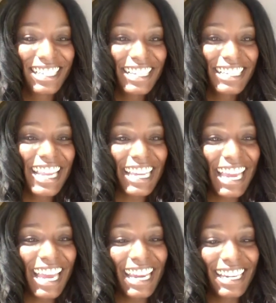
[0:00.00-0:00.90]

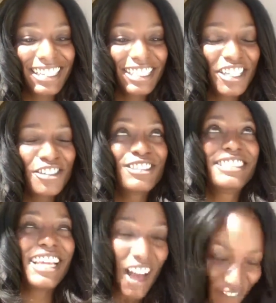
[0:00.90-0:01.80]
Nikki, you
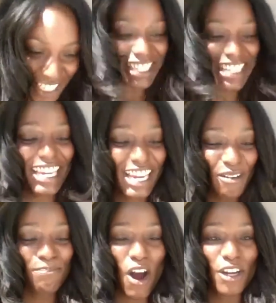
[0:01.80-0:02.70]
definitely
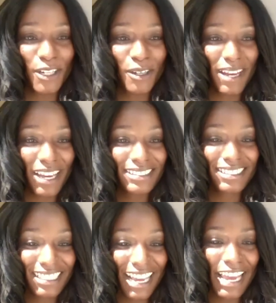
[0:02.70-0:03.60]
brought your best
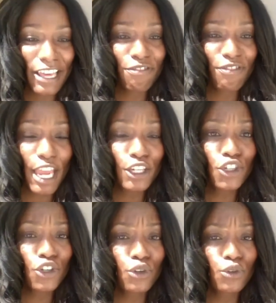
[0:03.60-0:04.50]
today. Thank
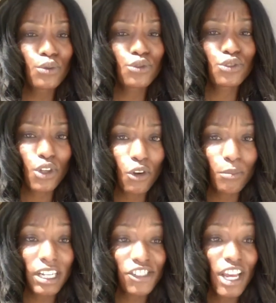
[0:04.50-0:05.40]
you so
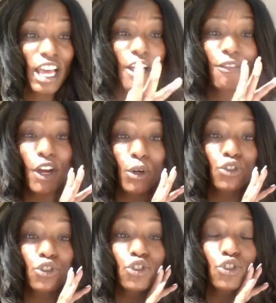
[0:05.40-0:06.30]
much. There were
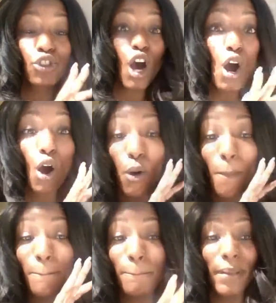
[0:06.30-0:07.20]
so
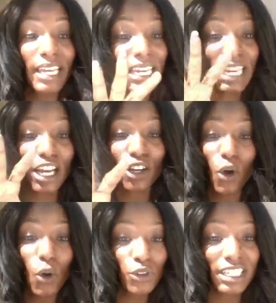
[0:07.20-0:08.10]
many
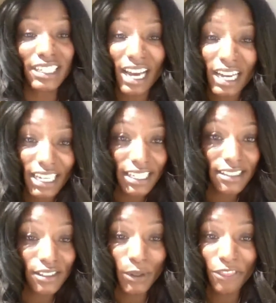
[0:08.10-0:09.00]
golden
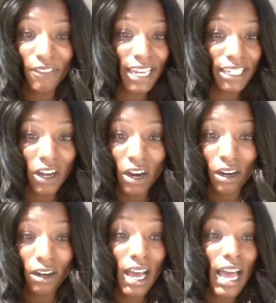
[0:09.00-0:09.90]
nuggets with that,
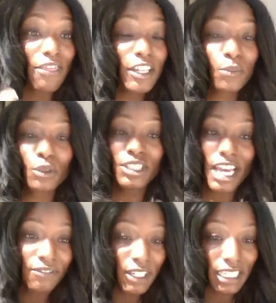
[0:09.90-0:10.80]
y'all. This will
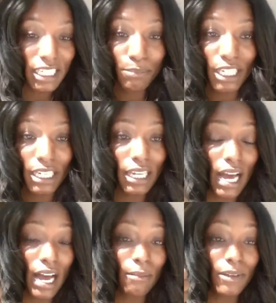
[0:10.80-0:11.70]
definitely be,
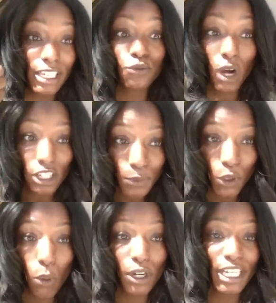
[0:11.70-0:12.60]
it was
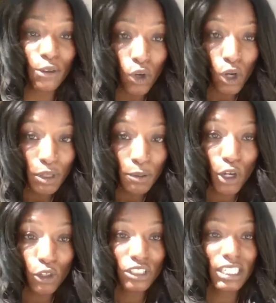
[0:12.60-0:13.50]
recorded. It will be
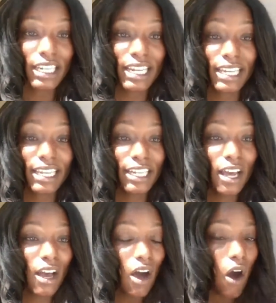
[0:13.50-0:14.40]
posted in
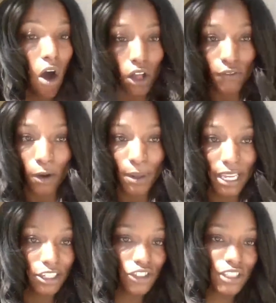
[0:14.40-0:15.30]
all of our
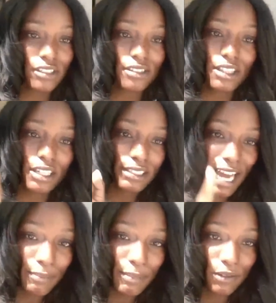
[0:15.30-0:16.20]
pages, the
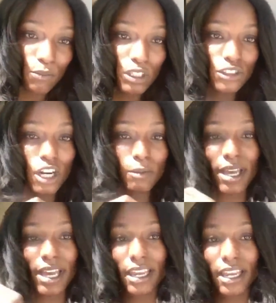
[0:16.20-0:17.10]
Diamond 1-star
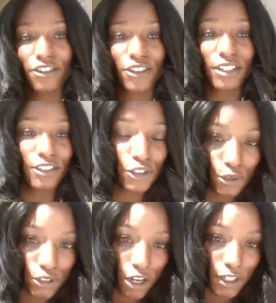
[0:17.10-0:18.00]
page, the
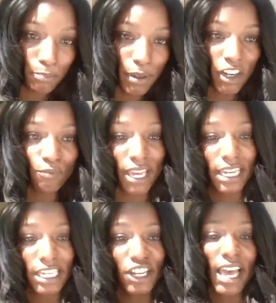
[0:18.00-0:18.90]
2-star and above
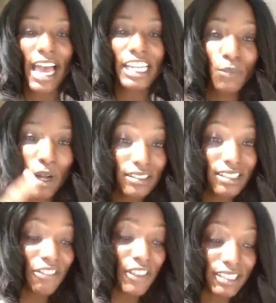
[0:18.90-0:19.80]
page, as well as
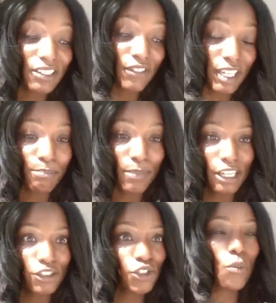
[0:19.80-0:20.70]
in this event page.
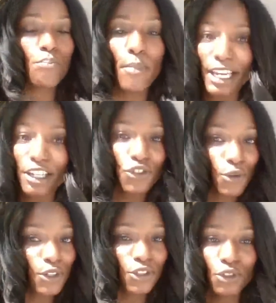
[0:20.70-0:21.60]
So make
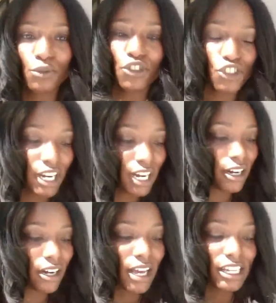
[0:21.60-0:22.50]
sure you
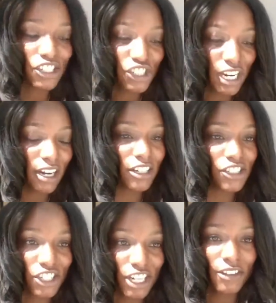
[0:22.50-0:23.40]
share
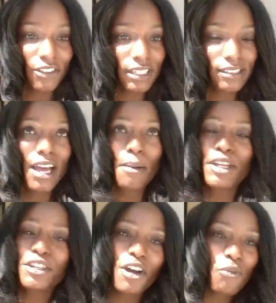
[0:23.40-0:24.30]
this. But
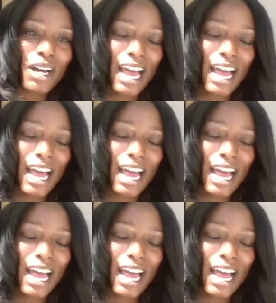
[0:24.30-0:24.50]
you know what?